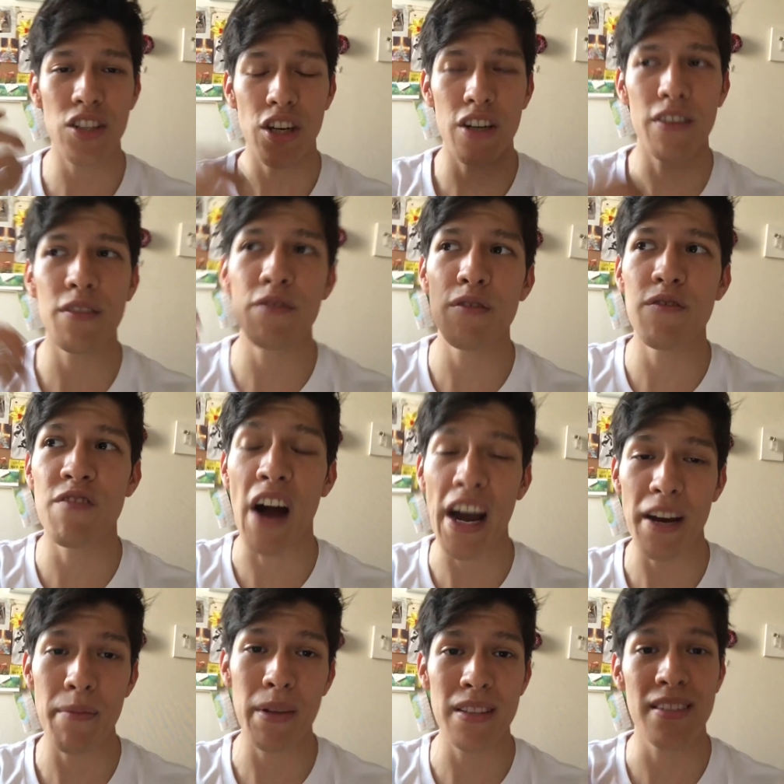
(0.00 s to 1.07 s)
certain
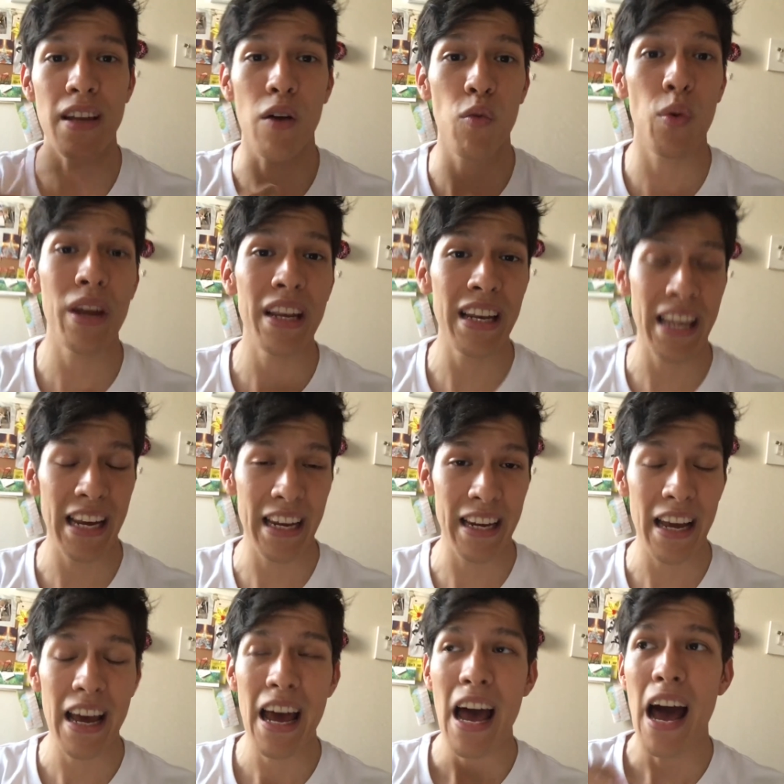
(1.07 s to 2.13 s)
vitamins that we need